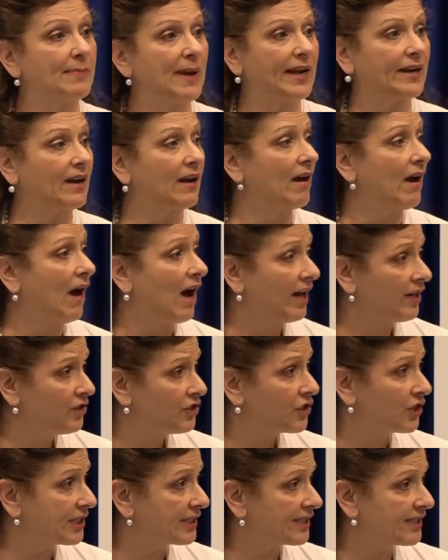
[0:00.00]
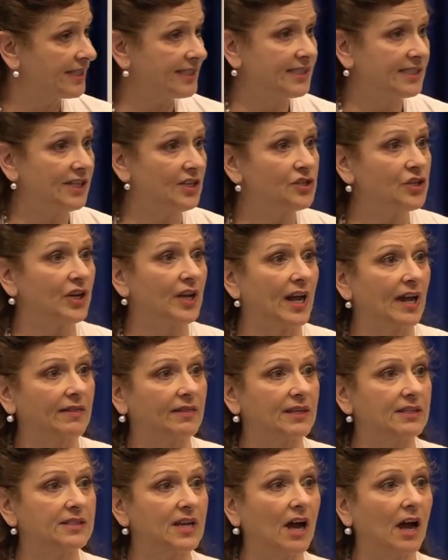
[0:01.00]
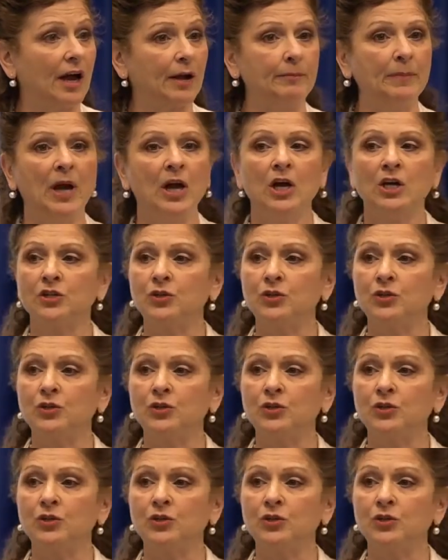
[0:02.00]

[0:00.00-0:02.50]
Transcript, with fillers: made a conscious decision at the time